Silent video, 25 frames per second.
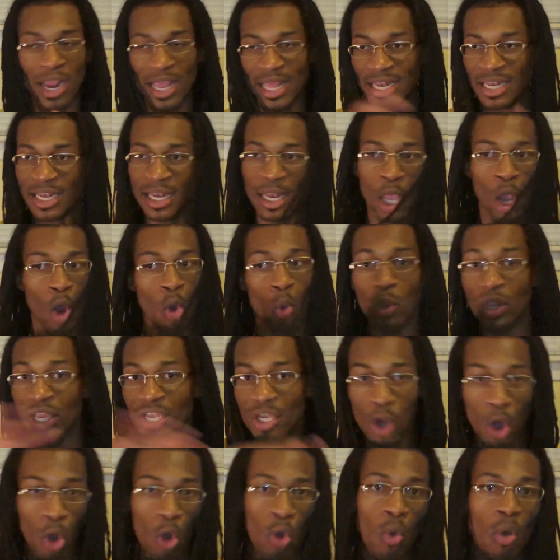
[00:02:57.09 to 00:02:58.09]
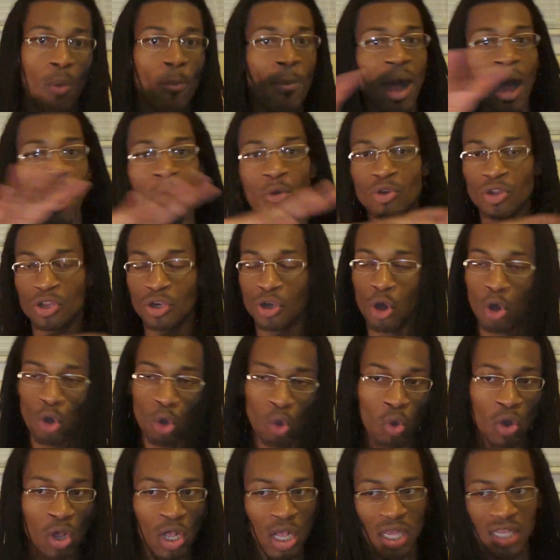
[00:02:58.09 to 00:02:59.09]
and we know about, you
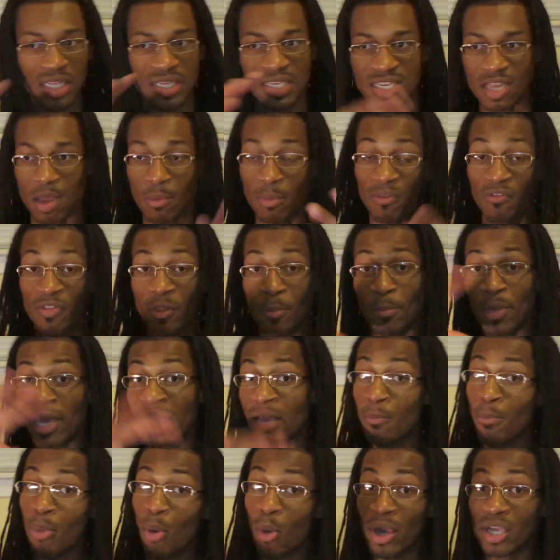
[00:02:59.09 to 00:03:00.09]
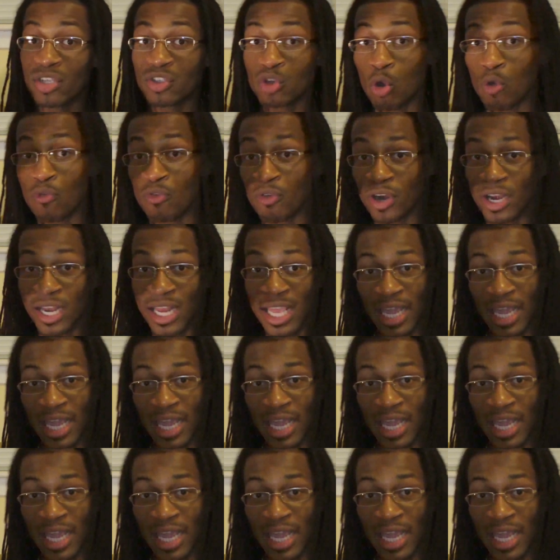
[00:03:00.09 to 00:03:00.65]
know, some of the big boys over in